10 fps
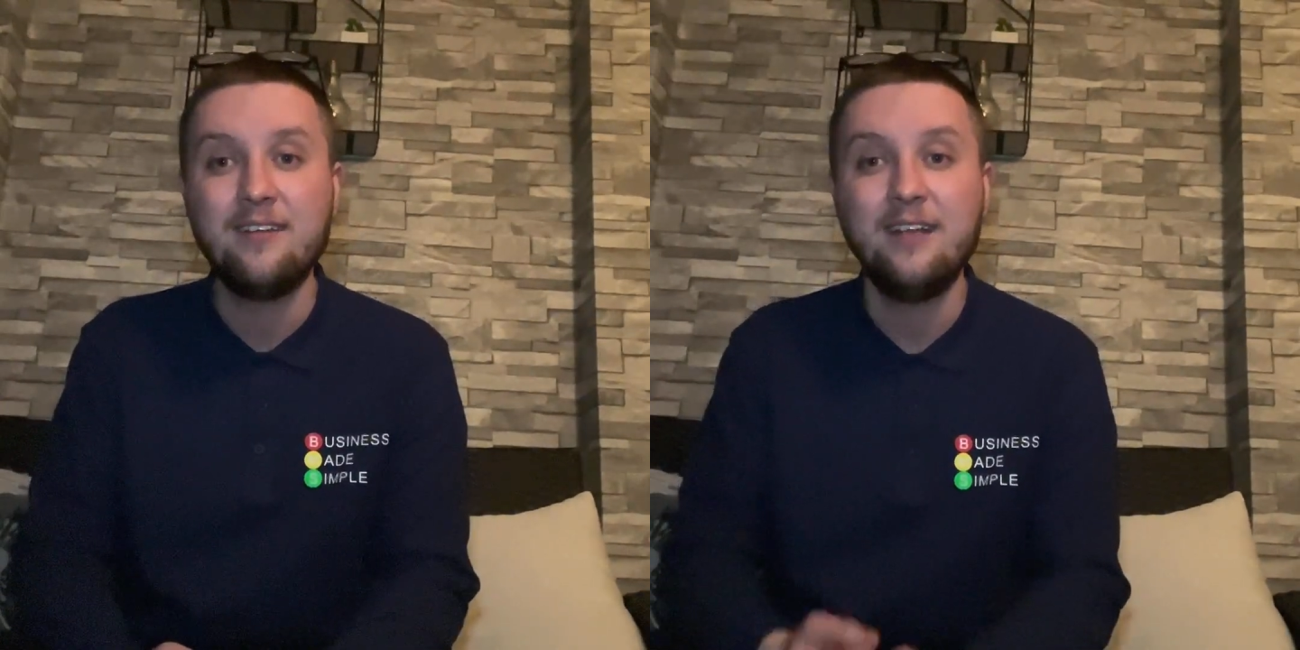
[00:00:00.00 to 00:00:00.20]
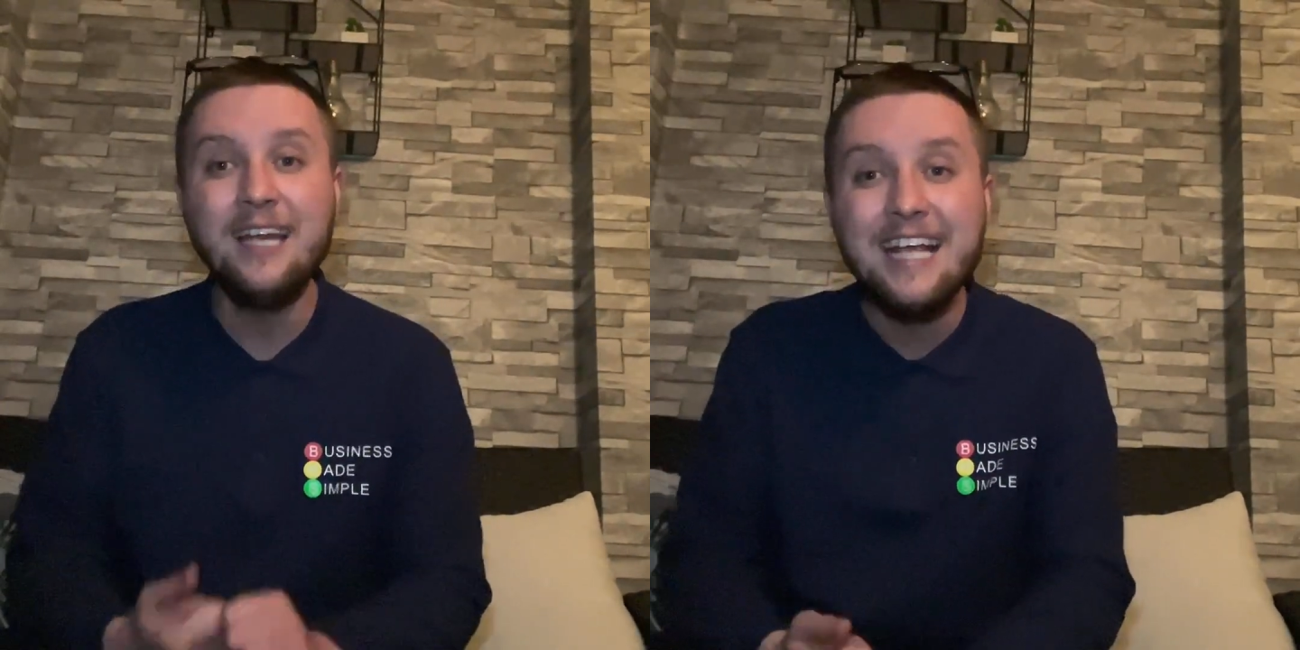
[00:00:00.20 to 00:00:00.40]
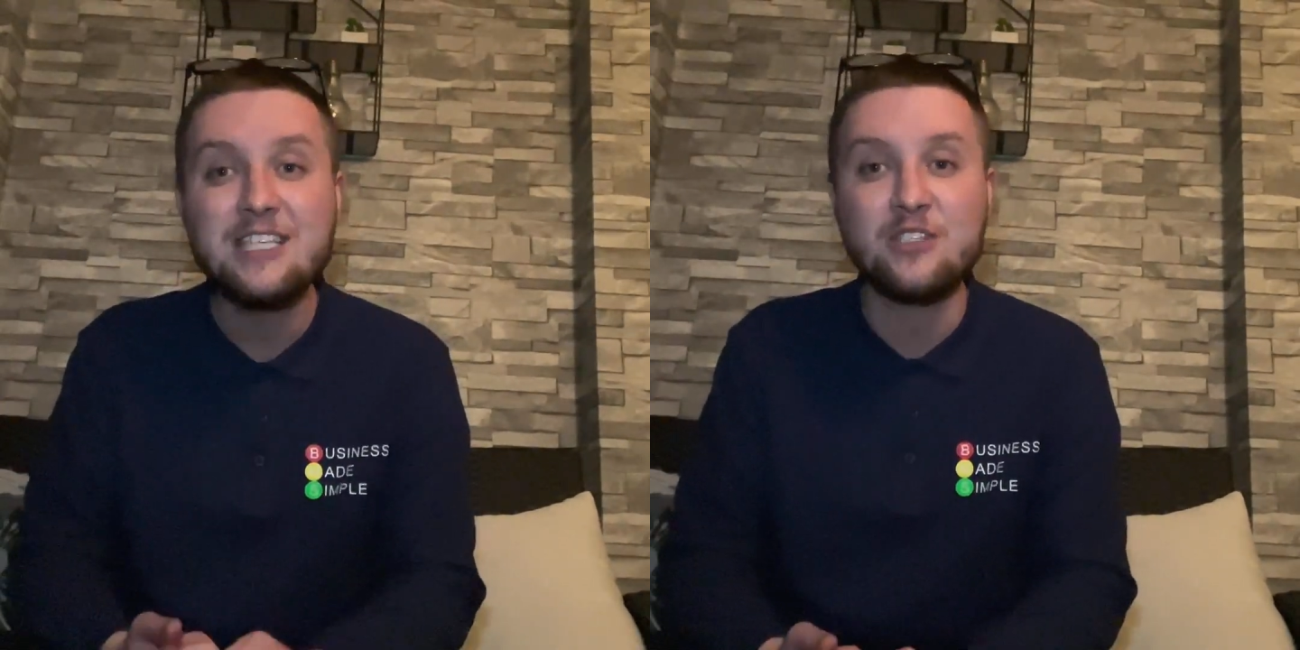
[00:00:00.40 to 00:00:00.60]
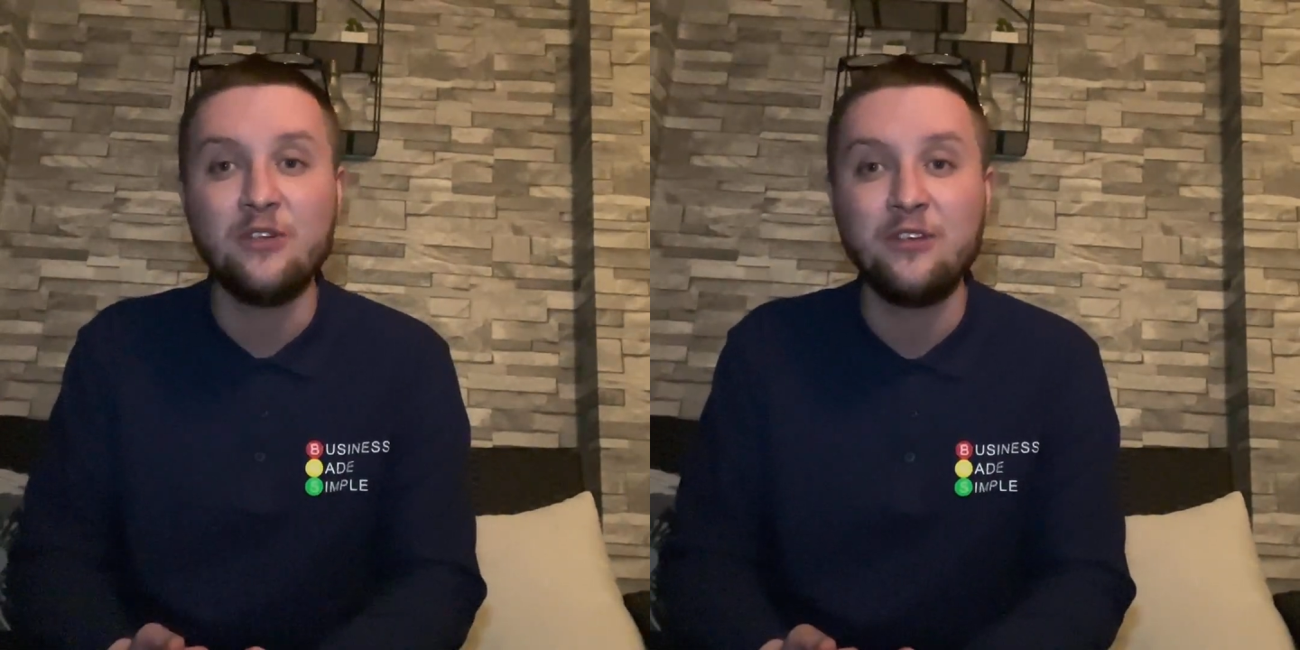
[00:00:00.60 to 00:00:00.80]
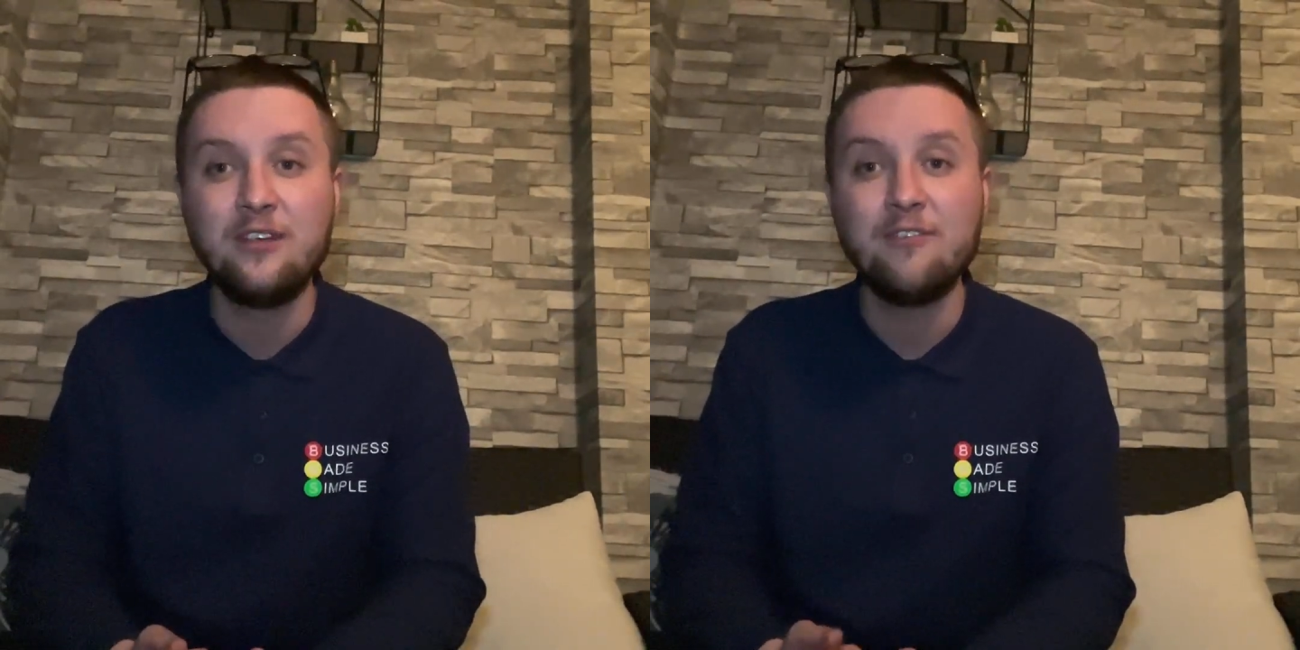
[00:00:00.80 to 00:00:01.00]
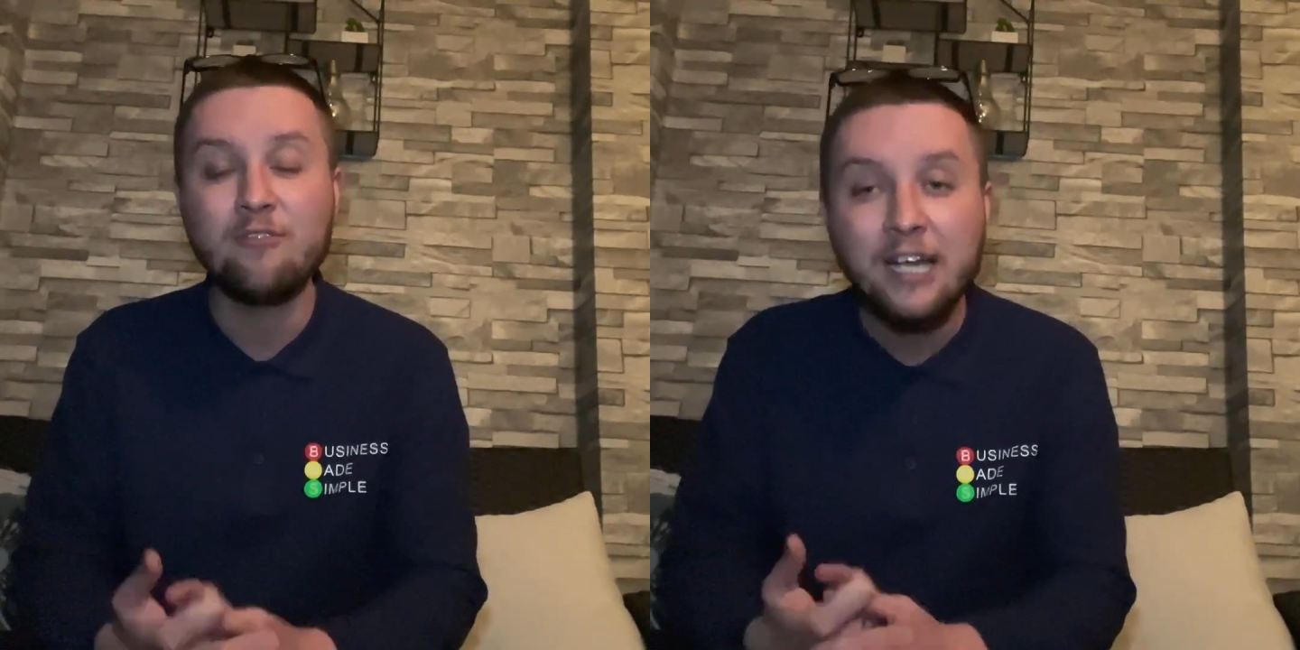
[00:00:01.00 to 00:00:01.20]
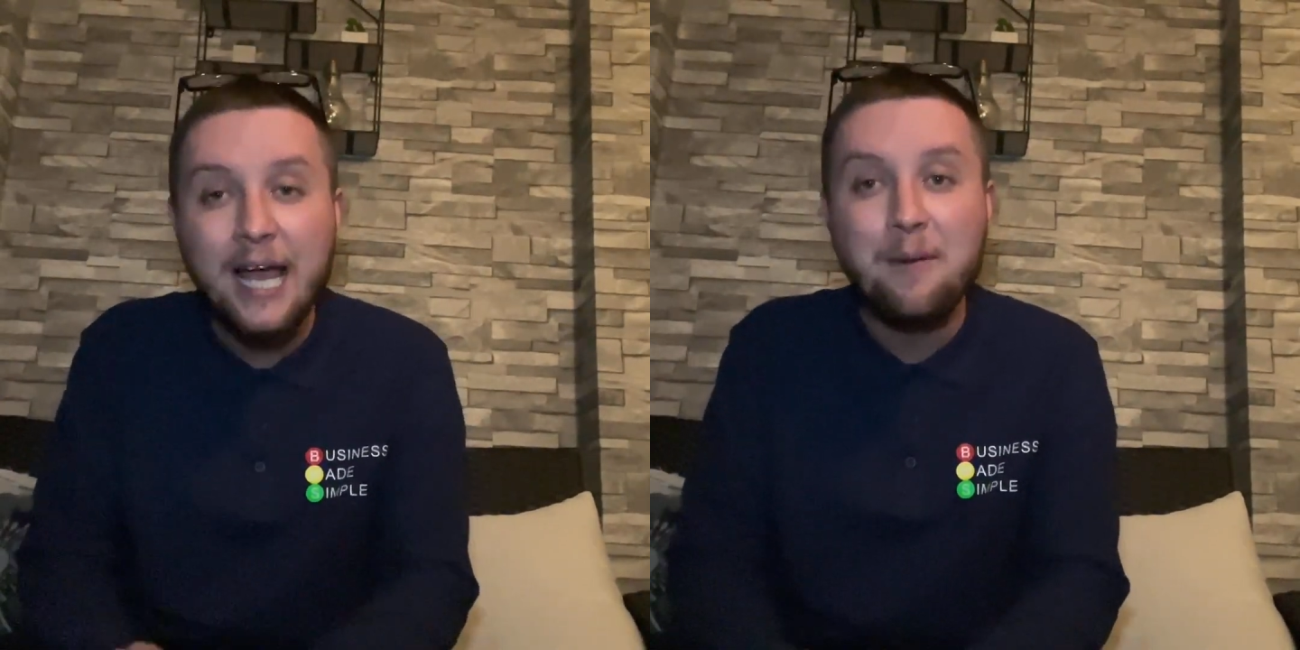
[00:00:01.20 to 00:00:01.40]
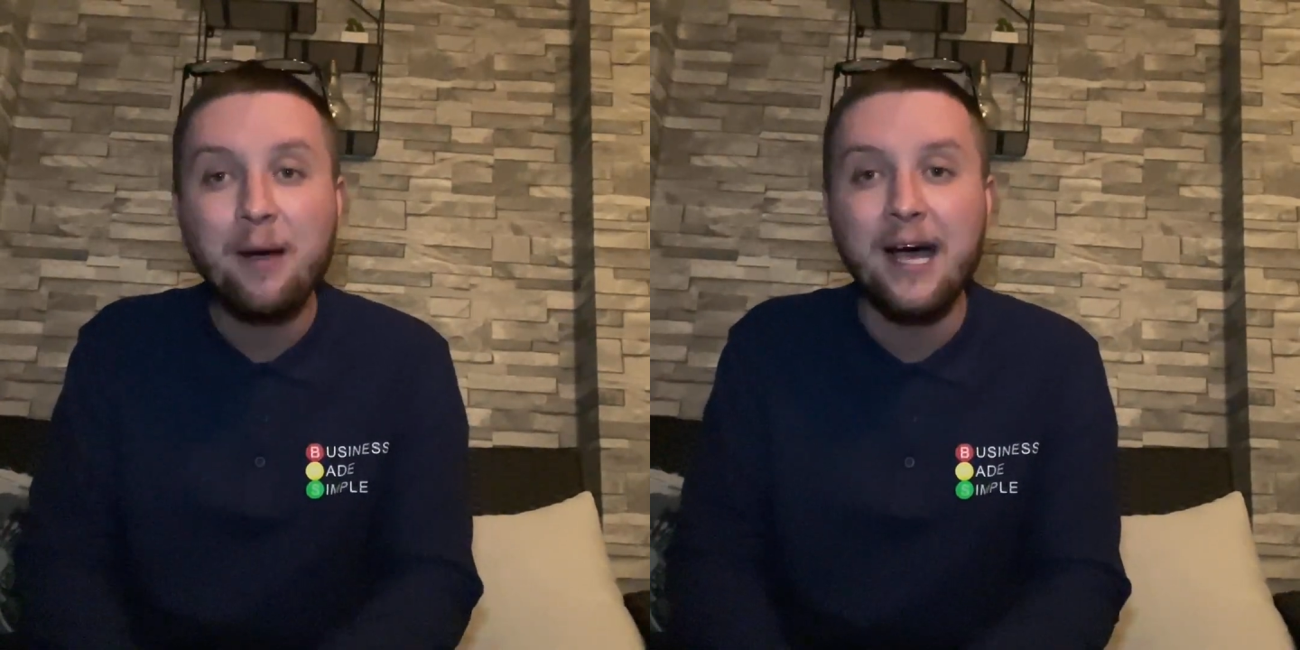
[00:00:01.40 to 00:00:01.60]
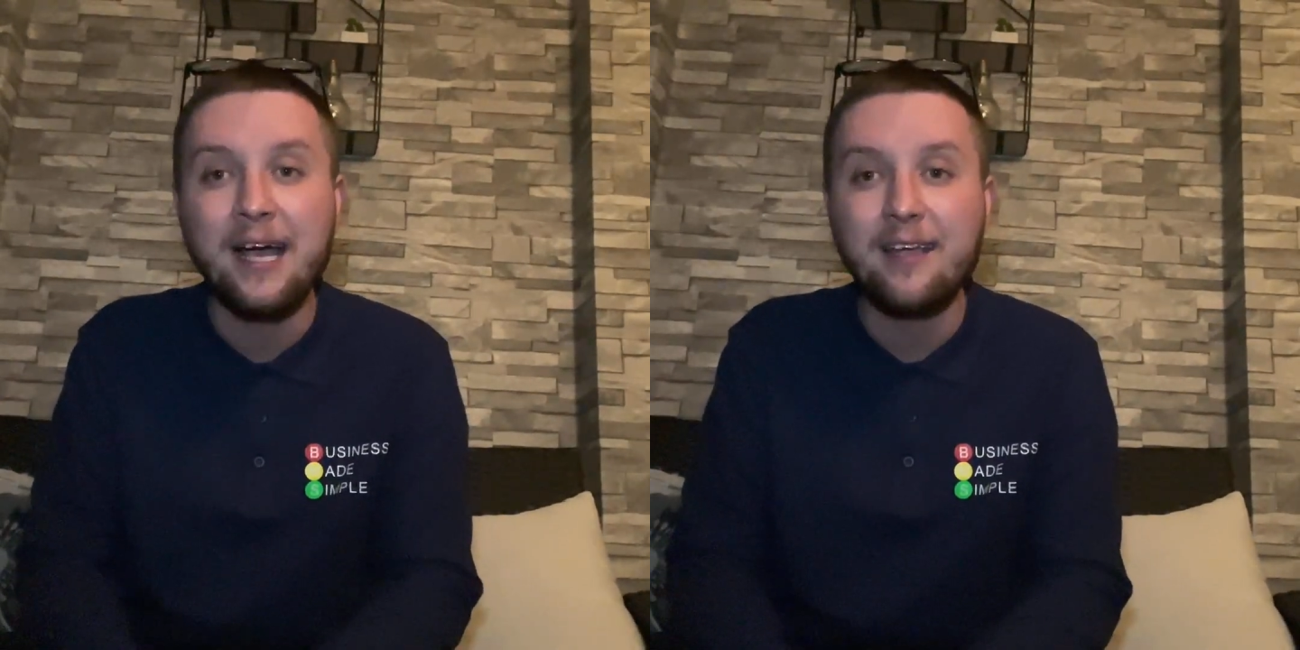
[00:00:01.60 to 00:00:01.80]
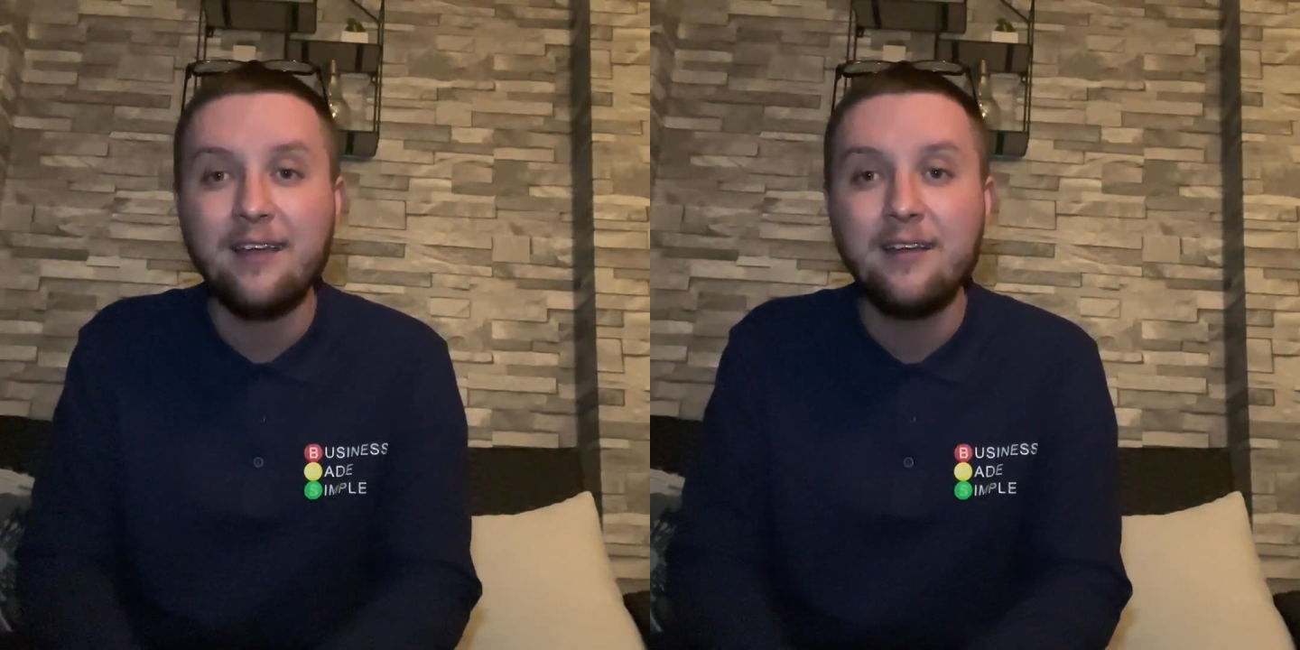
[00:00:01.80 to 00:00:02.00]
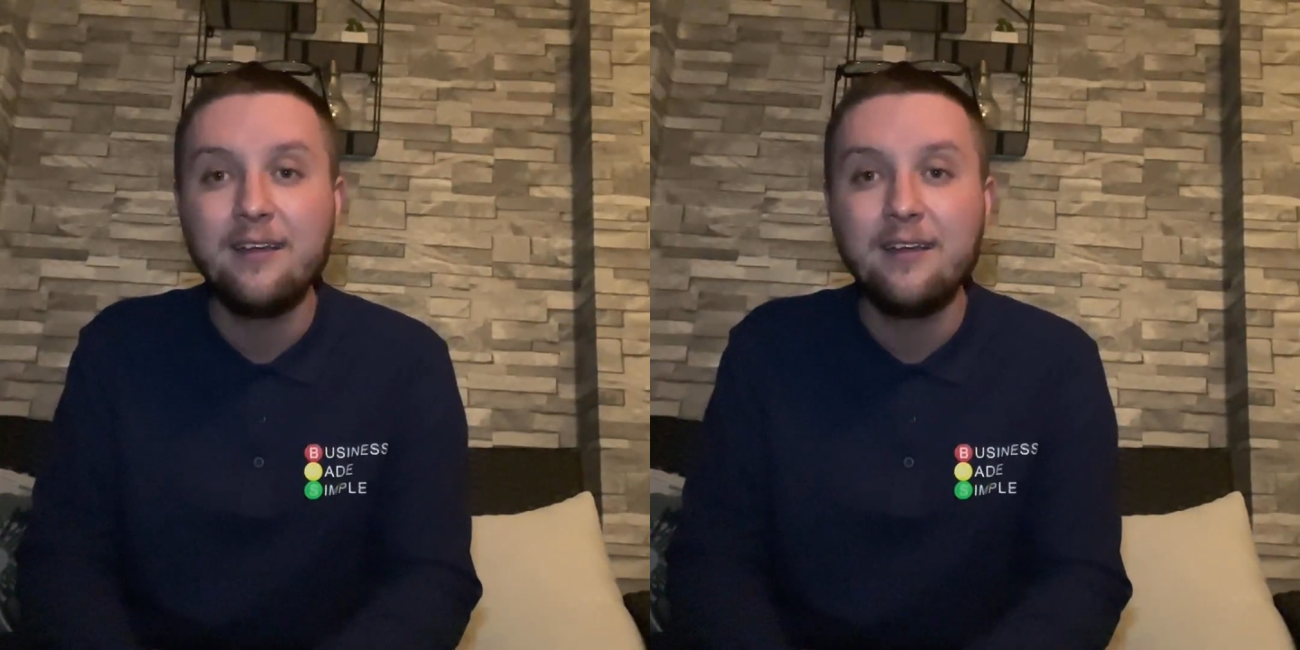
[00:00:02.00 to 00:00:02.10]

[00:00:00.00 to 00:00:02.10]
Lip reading: Listen, relay back.